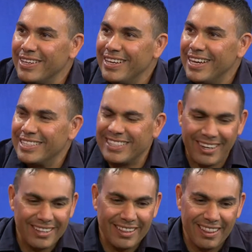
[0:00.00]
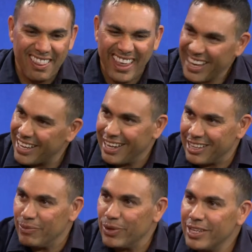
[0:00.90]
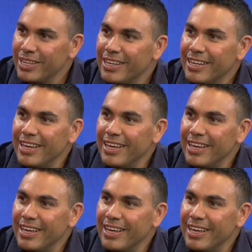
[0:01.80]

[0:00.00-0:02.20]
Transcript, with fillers: And so they're connecting with it.